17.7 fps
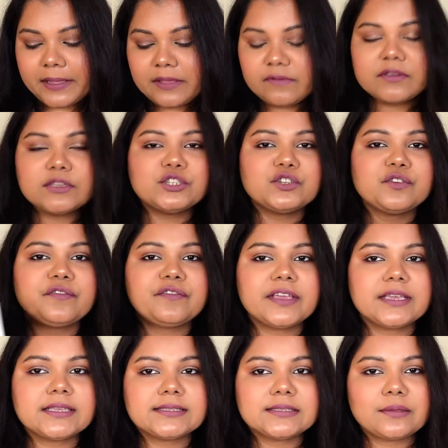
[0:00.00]
Bewitch
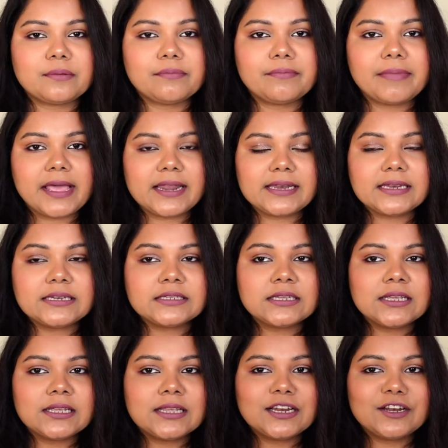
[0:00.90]
Face
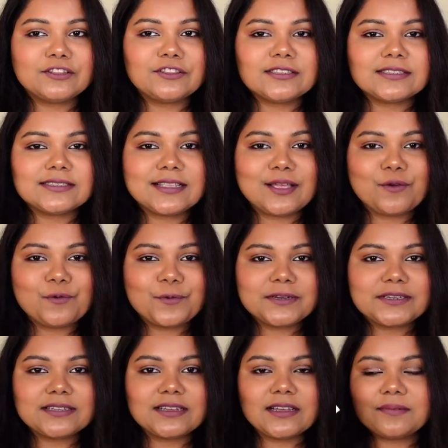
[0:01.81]
Palette. Now this is how
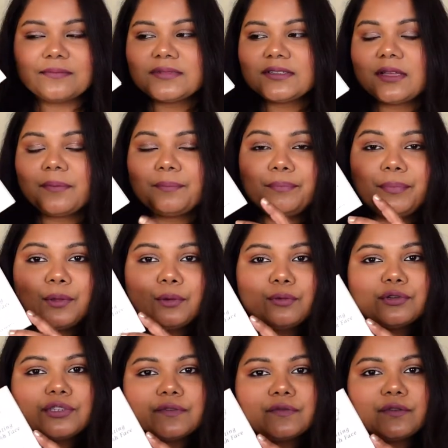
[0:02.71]
it comes, a
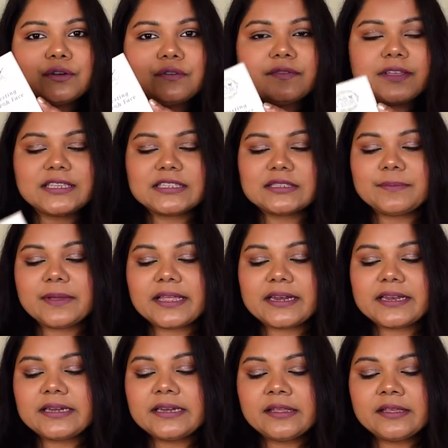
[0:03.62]
beautiful face
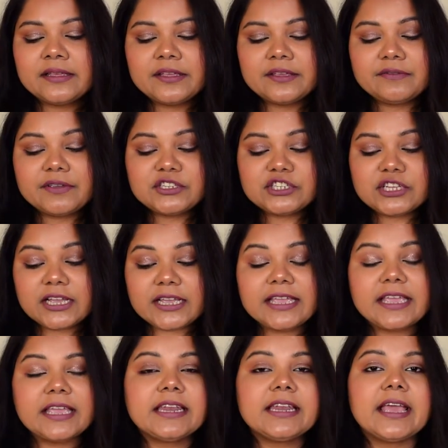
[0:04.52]
palette which
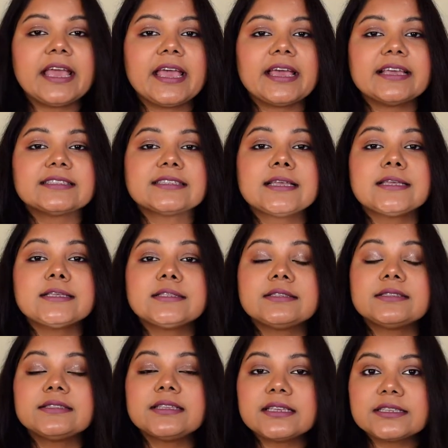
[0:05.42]
again has
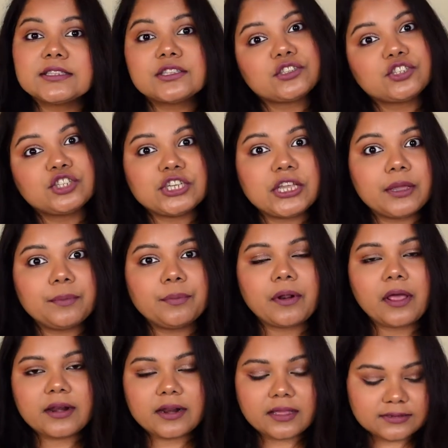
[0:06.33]
6 cheek
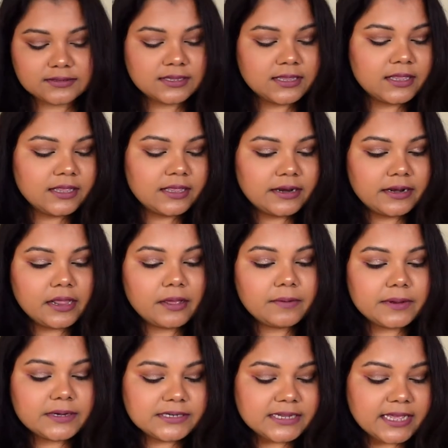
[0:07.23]
products.
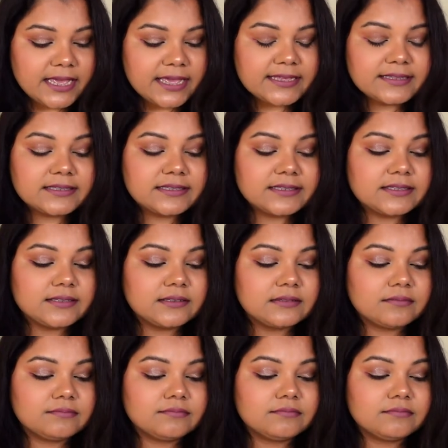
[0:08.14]
Now it has